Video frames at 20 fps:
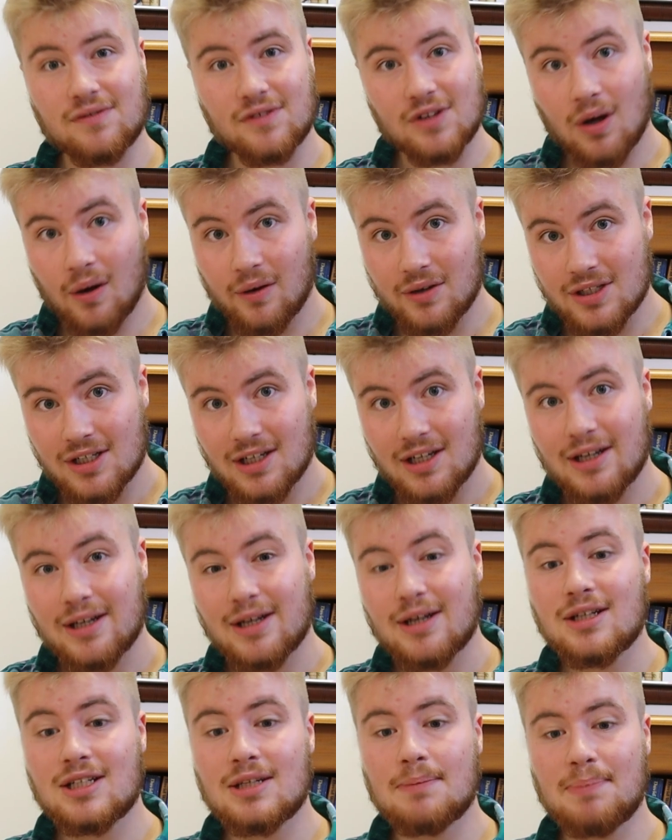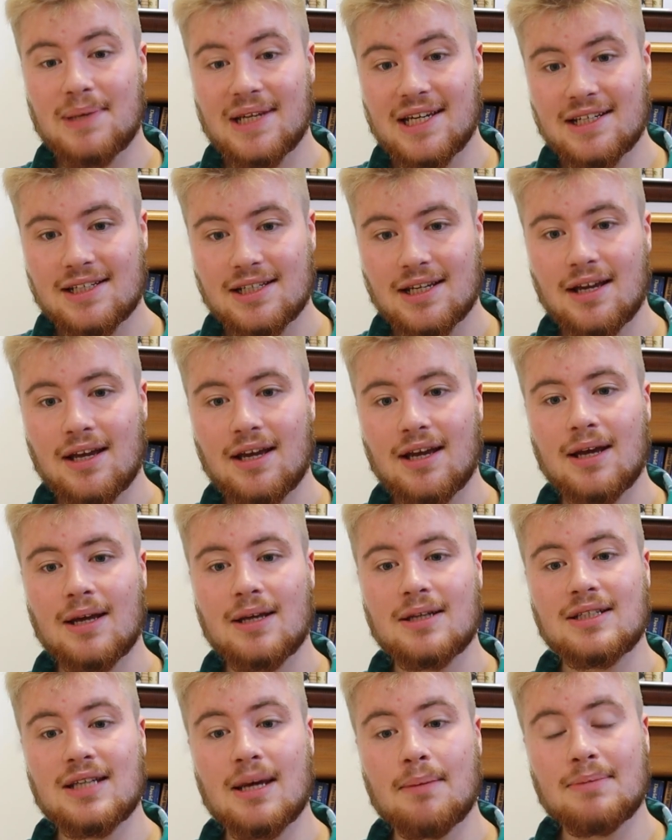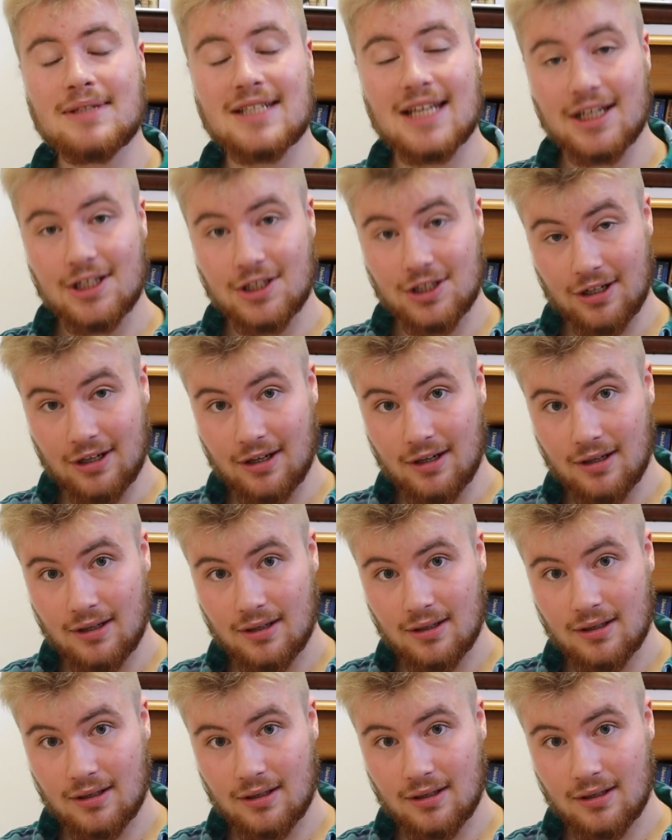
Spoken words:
of God, to beat temptation.